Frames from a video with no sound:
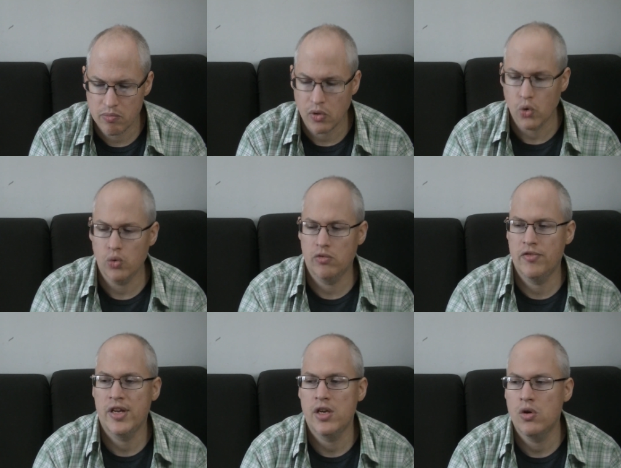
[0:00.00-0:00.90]
loot
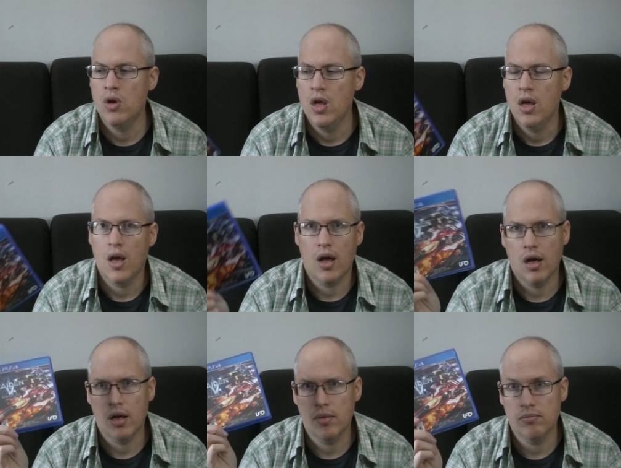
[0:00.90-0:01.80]
video.
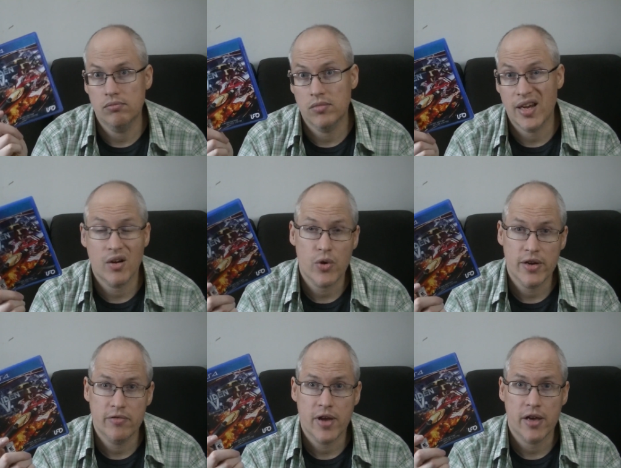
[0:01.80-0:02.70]
I got
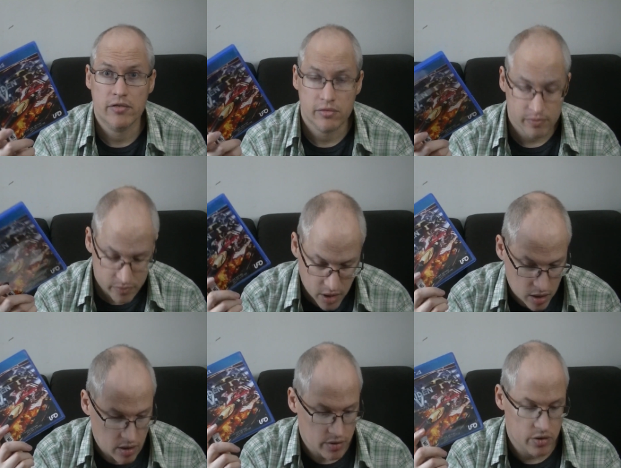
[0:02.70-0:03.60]
Raiden 5.
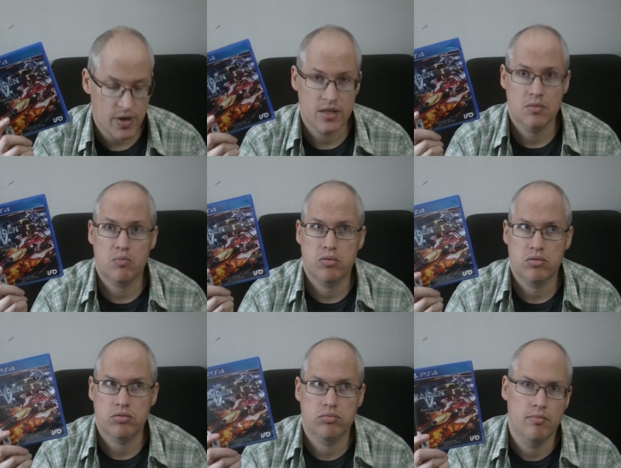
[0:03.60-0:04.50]
You guys
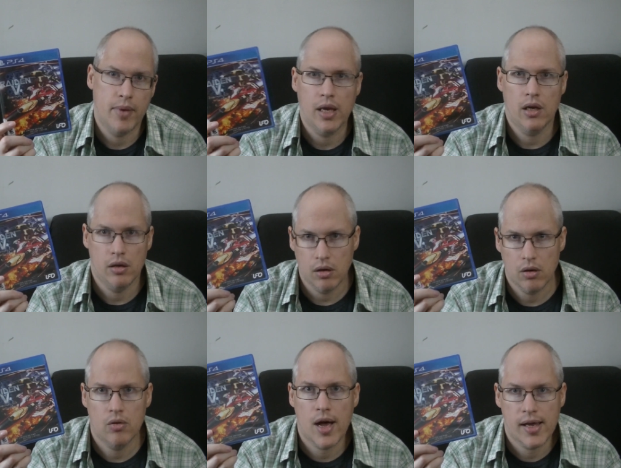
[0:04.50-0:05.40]
may
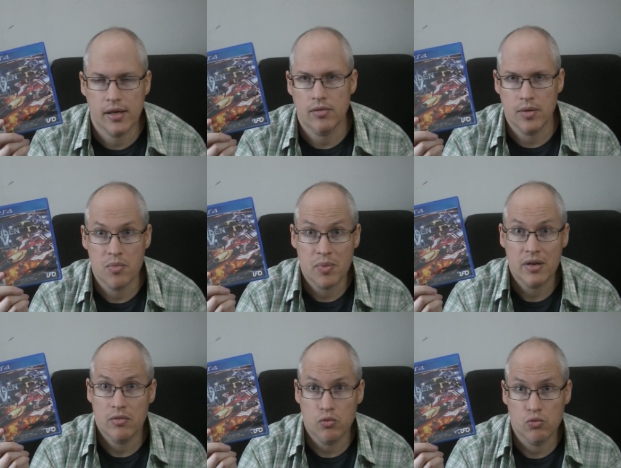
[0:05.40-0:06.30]
know I am a
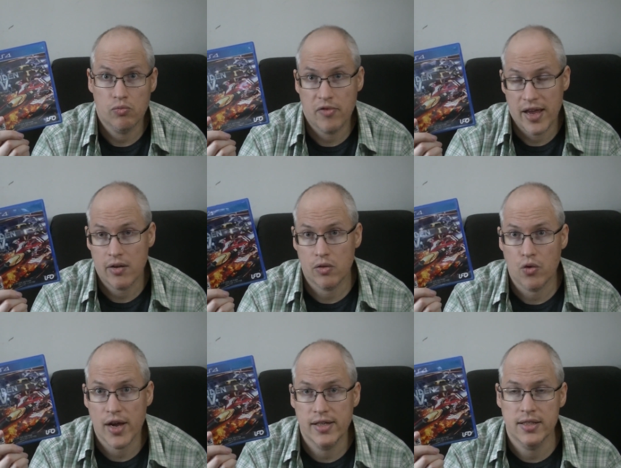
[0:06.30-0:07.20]
big fan of the
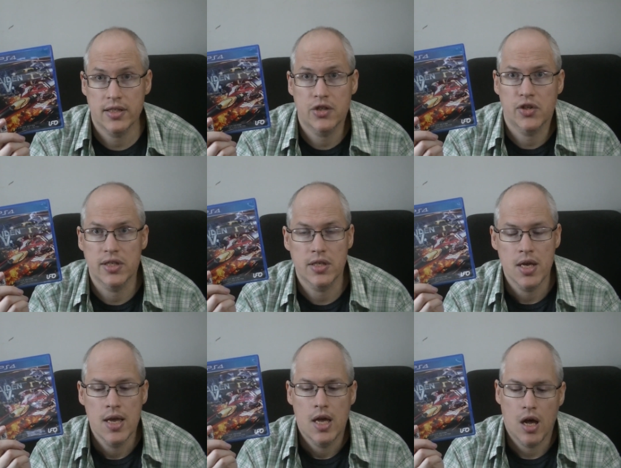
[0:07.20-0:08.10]
Raiden series.
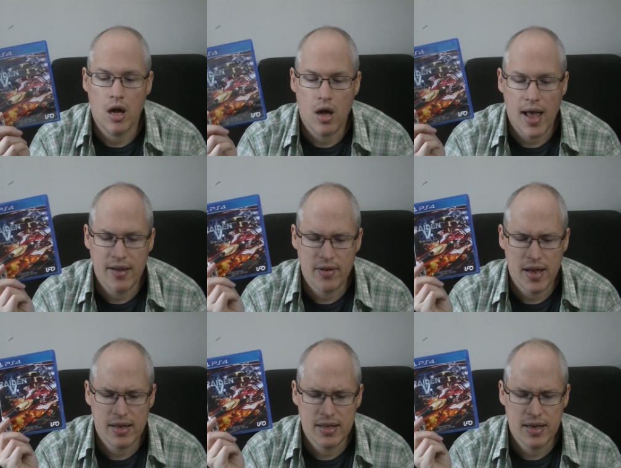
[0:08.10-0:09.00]

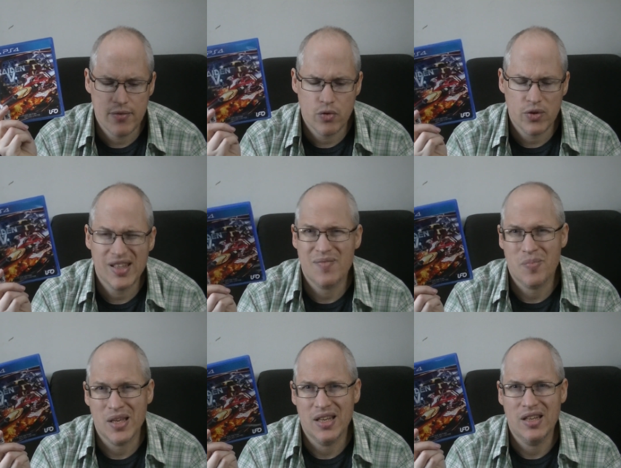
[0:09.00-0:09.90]
I'd never really
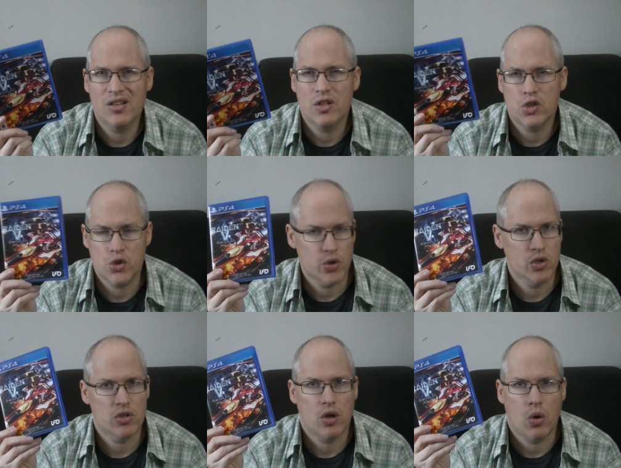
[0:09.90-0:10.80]
been into
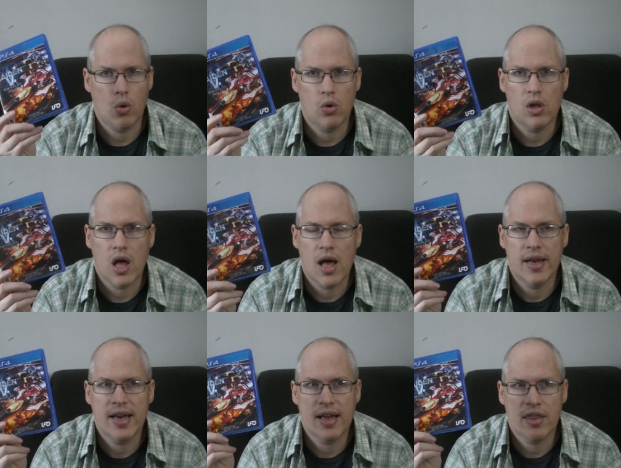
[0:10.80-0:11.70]
shooters a whole
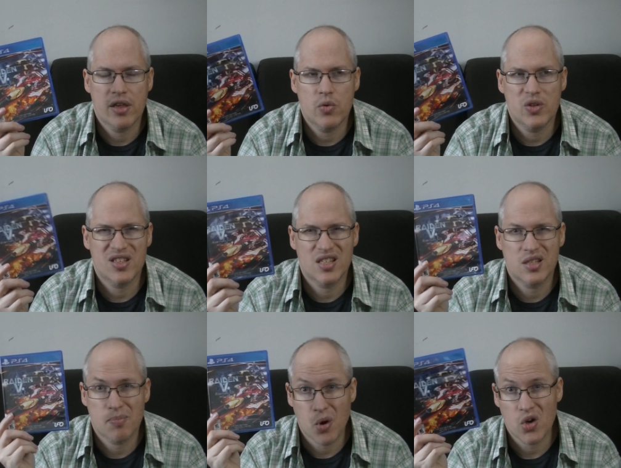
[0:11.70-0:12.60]
lot, and I think what
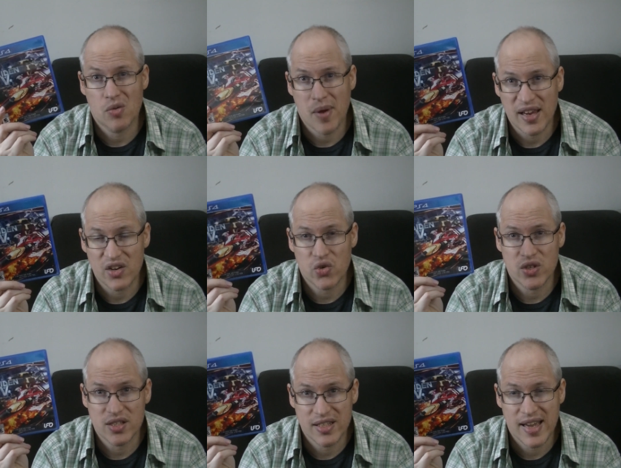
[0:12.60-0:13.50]
sparked my
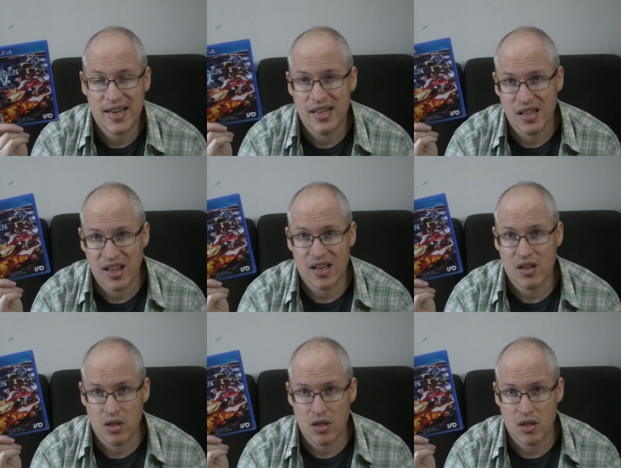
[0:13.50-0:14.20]
interest again in like